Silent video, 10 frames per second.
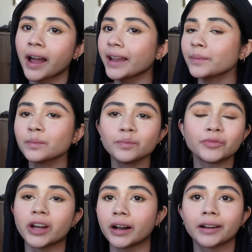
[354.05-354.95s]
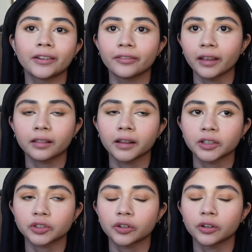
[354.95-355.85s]
I'm not a fake
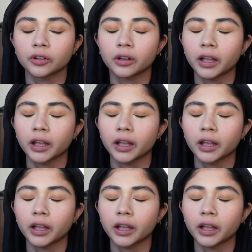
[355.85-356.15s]
lash girl.